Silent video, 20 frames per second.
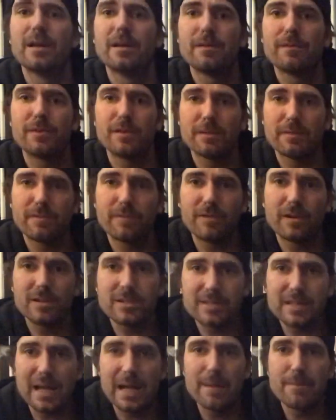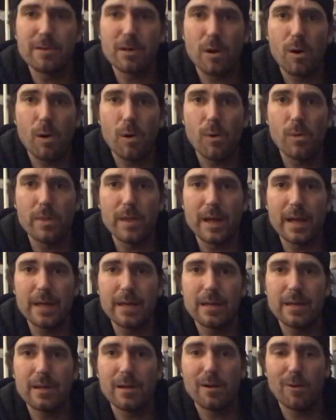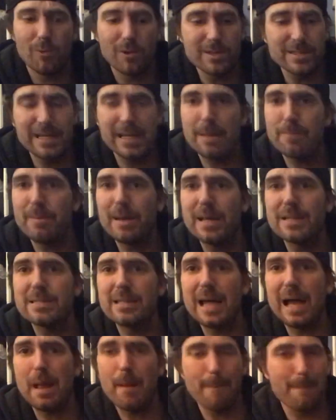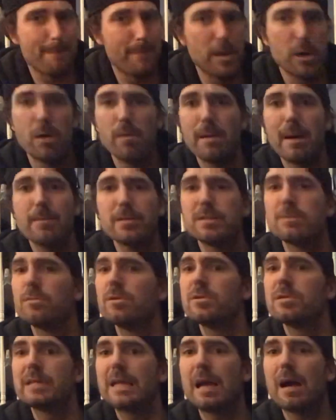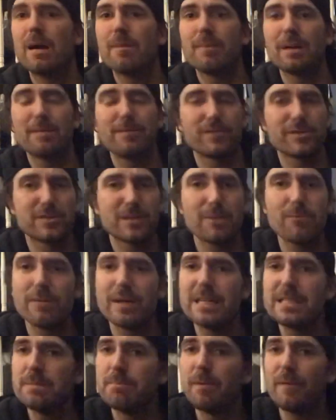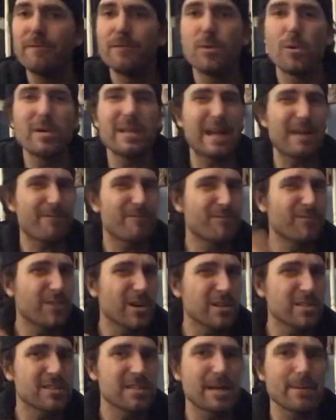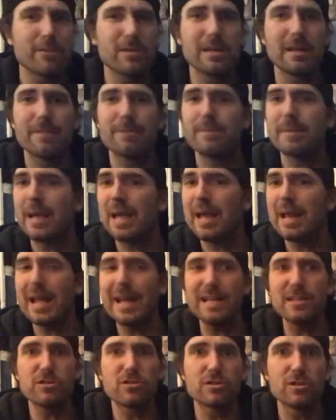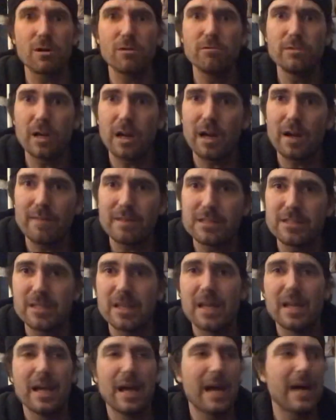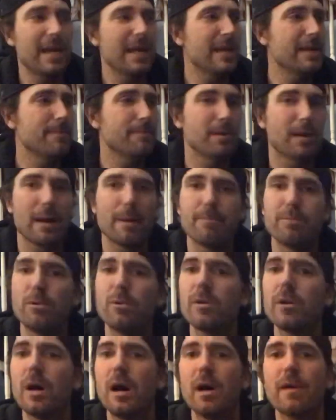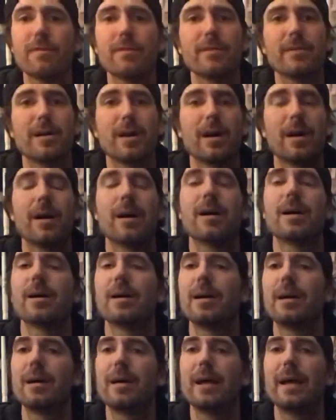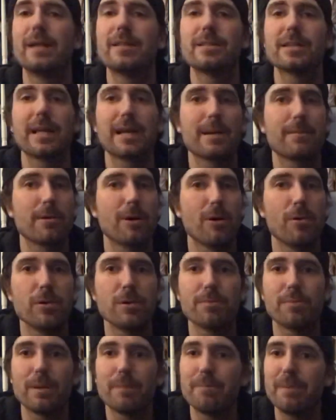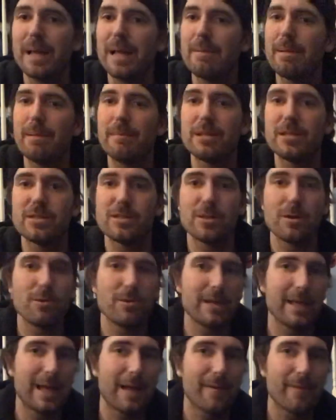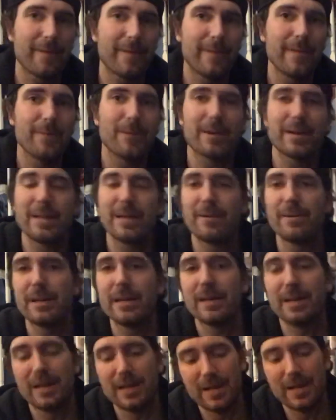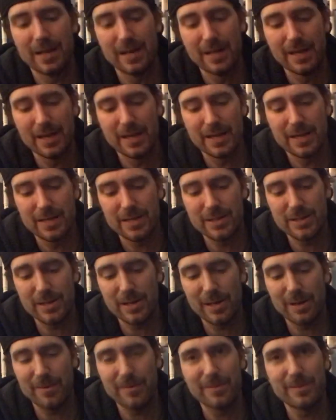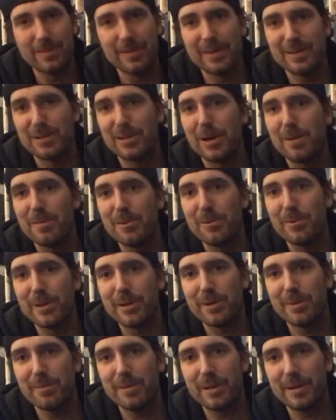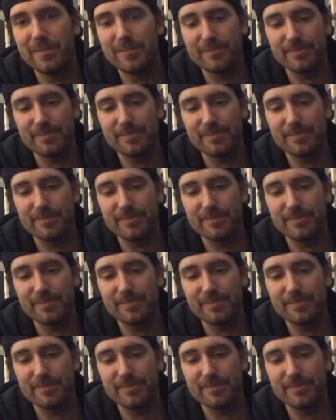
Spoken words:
for the first time the whole night. Once I get past that, boom, I'm smooth sailing. But for some reason, before that first double lift, man, I get so nervous. And then I pull it off. It's like I'm a whole new, bam, I'm in the zone now. We're killing it. So, call me weird, but